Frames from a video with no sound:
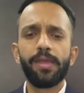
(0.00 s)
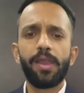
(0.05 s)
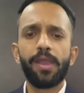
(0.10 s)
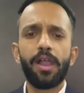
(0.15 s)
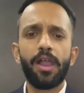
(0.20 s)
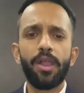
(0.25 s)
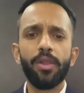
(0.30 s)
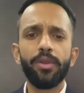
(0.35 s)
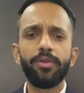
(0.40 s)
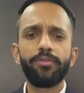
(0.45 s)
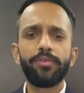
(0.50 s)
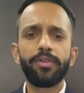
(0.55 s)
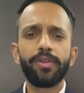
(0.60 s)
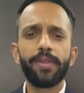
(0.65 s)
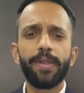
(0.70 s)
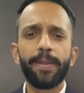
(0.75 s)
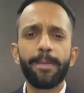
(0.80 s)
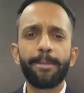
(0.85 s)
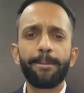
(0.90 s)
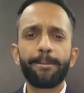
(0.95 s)
However,
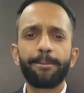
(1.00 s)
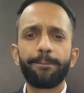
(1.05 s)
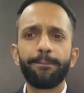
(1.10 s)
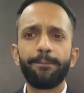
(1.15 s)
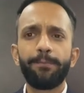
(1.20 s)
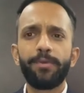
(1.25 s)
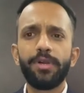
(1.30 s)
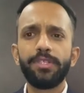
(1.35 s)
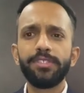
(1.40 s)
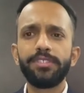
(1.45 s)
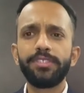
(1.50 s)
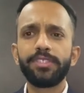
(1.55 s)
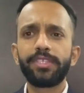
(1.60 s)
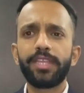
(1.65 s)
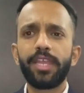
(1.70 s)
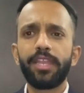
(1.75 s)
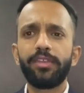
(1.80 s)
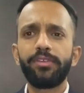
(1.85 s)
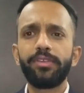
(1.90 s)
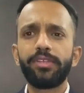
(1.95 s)
once the
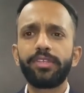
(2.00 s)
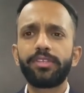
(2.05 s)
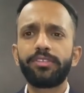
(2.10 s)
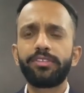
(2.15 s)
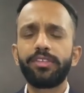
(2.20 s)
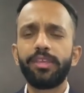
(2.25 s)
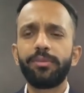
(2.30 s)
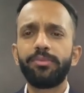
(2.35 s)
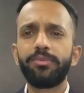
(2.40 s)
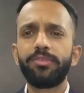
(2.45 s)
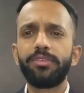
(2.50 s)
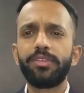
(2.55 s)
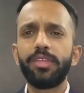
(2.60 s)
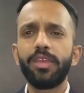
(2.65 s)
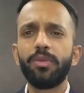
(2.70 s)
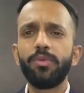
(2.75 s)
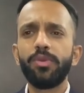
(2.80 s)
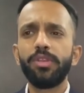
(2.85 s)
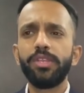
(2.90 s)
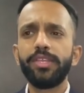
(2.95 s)
carrier accepts, they
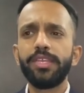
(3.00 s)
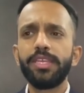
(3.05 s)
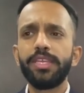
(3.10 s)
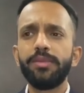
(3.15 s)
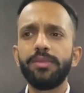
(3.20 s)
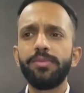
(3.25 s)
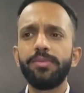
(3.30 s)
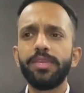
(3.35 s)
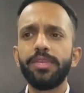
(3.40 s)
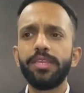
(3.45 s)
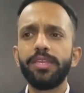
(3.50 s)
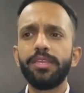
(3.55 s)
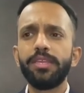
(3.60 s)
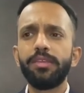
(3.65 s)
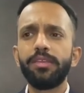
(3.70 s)
will be